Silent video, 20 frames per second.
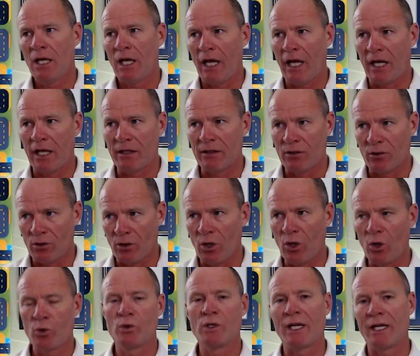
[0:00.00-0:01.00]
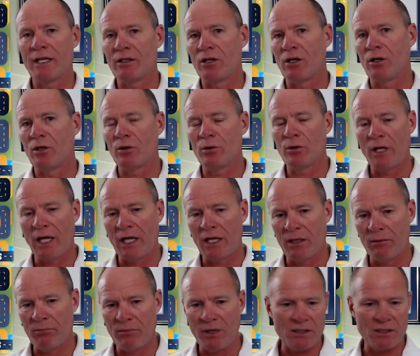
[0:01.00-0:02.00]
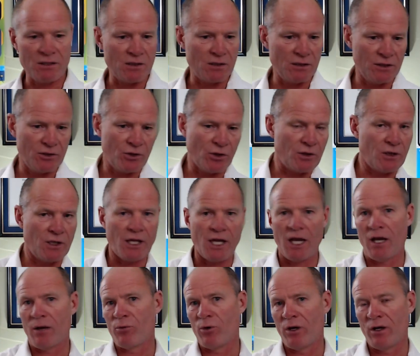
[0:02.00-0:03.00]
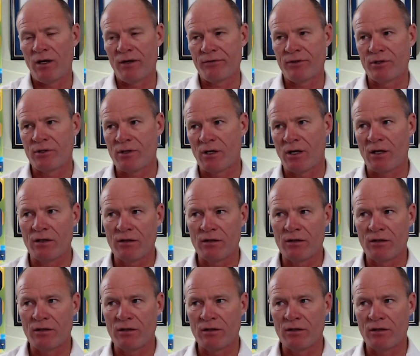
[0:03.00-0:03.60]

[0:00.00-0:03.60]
and the load let go, and it basically took the cab right off the truck.